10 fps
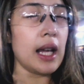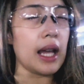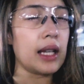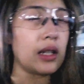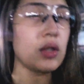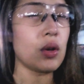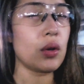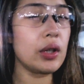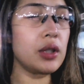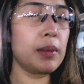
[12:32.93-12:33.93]
and it's all
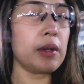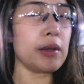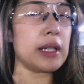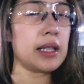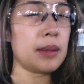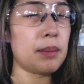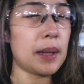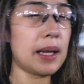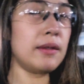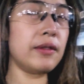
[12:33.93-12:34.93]
going to be really
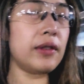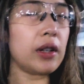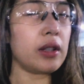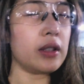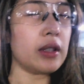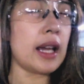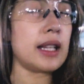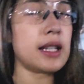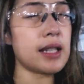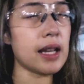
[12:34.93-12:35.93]
painful,
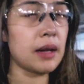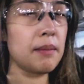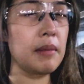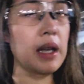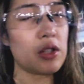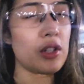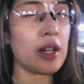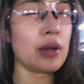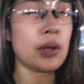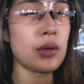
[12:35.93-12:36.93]
and it's like a major
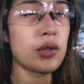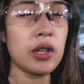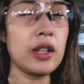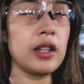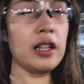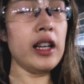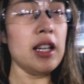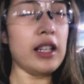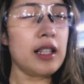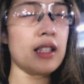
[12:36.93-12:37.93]
erosion,
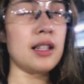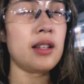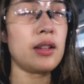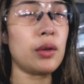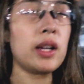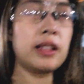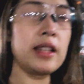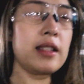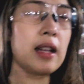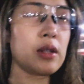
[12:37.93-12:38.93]
or at
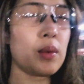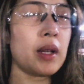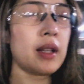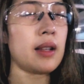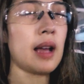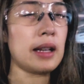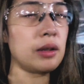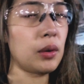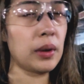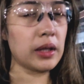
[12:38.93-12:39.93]
least that's what I
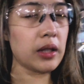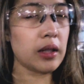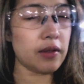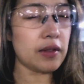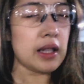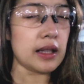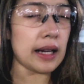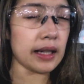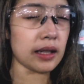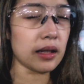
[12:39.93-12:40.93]
know it's gonna feel
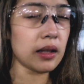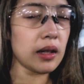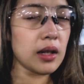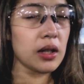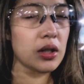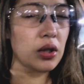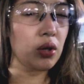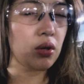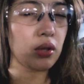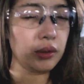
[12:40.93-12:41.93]
like.
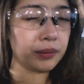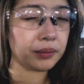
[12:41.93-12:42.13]
So